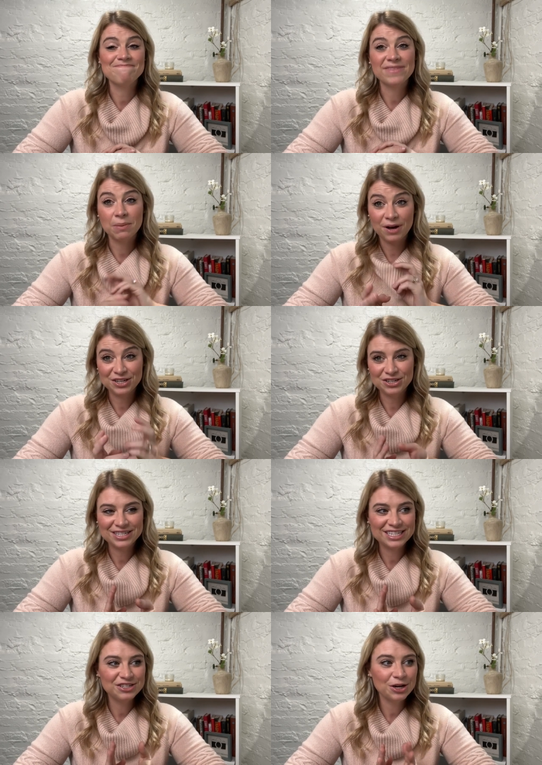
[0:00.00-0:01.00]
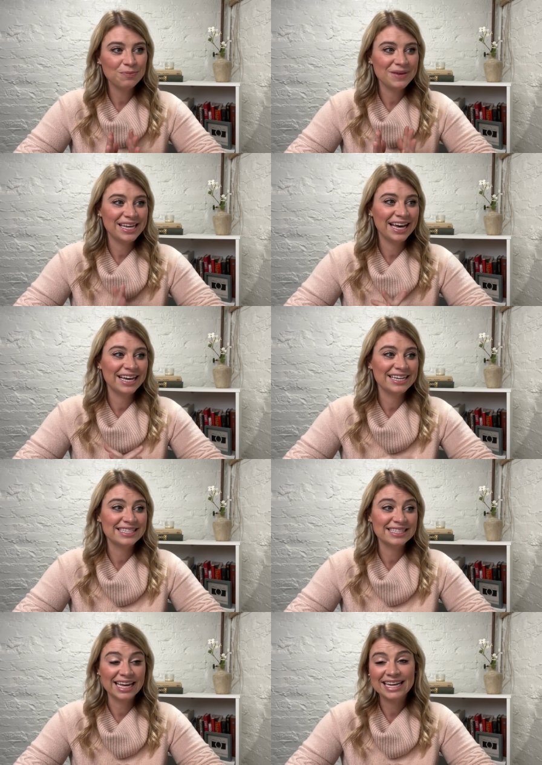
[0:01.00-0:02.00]
imposter syndrome because,
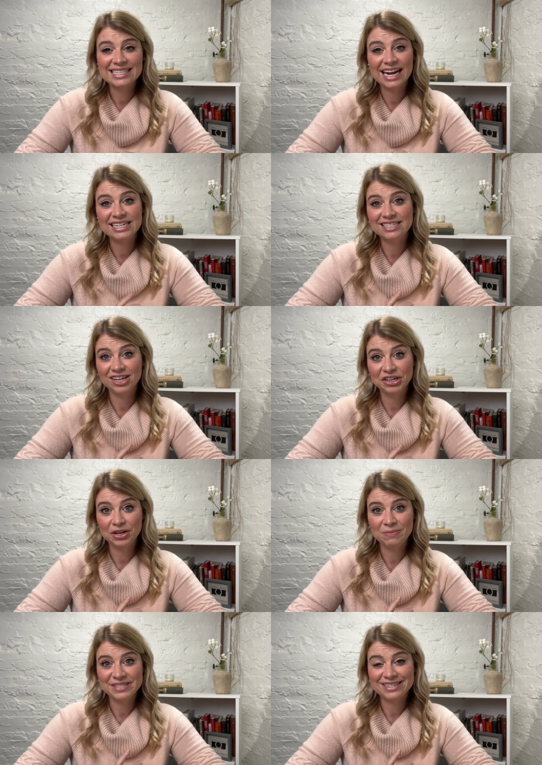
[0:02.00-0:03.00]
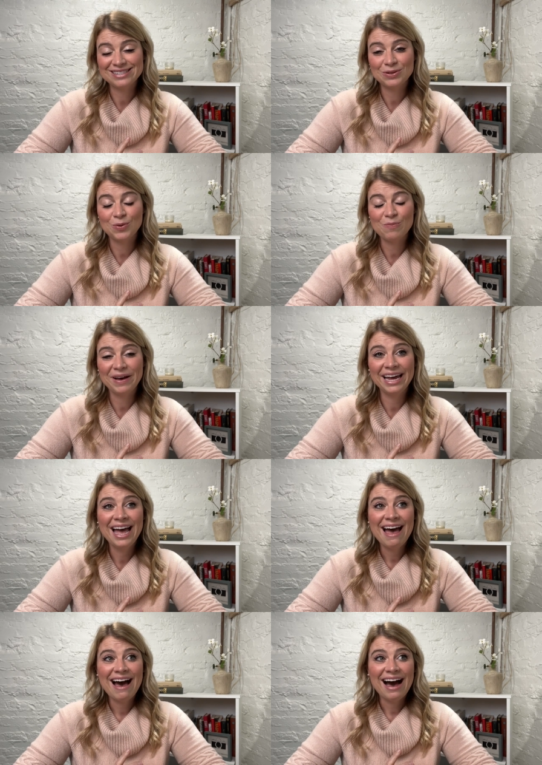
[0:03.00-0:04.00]
like I said, I did not go to business school, but
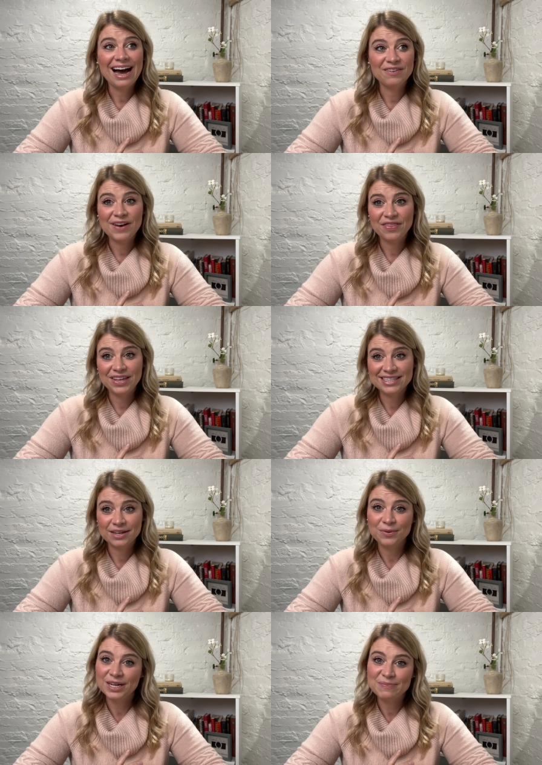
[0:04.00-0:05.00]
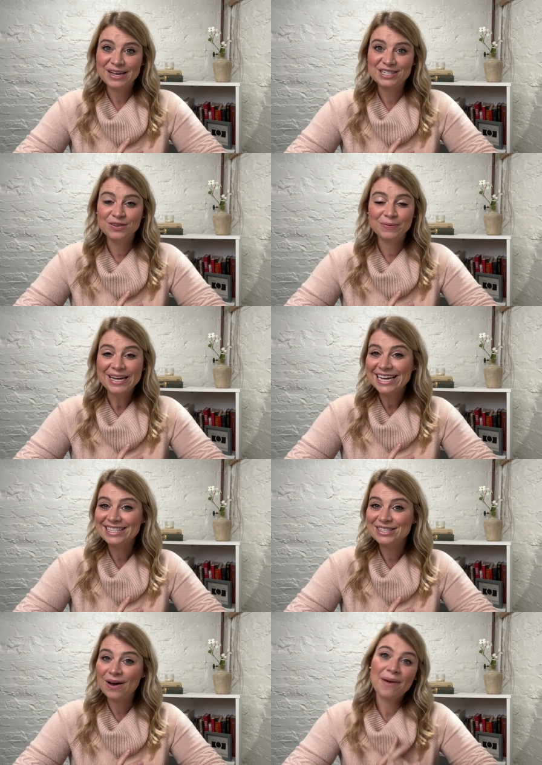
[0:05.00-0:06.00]
I found things that worked best for me, and
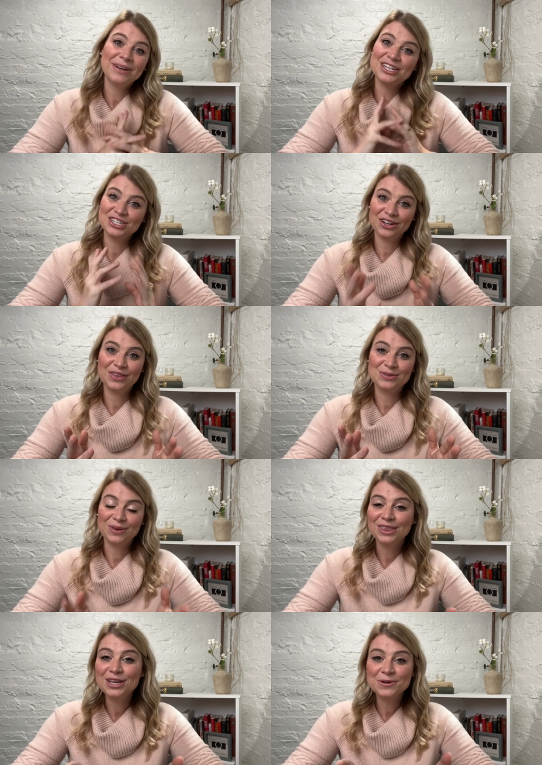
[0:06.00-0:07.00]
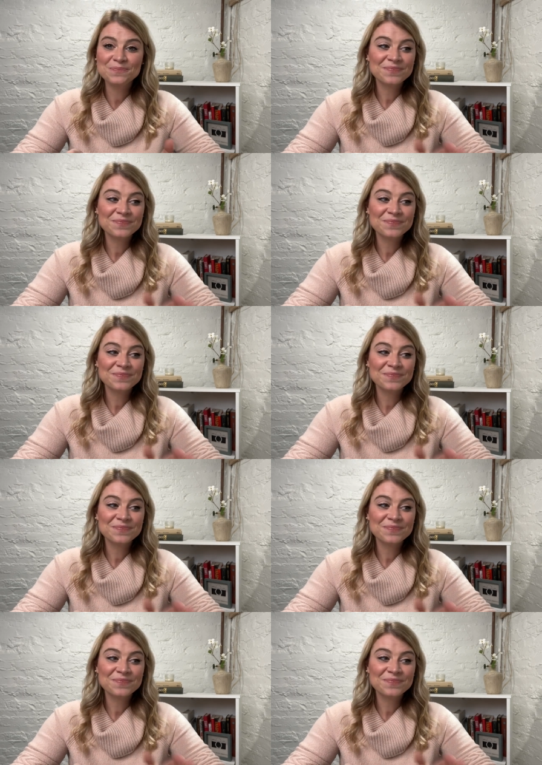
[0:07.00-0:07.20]
so I'm going to share those with you.